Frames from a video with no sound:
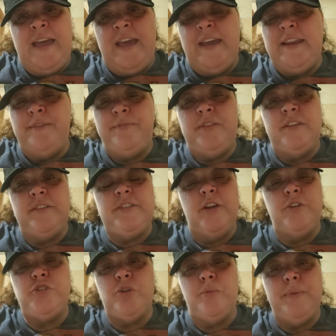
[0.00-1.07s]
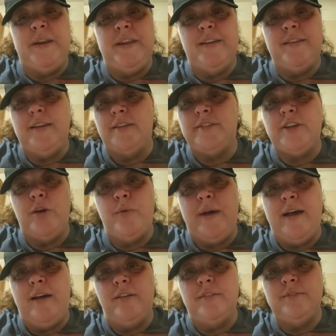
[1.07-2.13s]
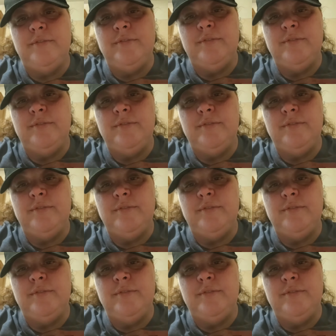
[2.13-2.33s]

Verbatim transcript: And if the social media does go out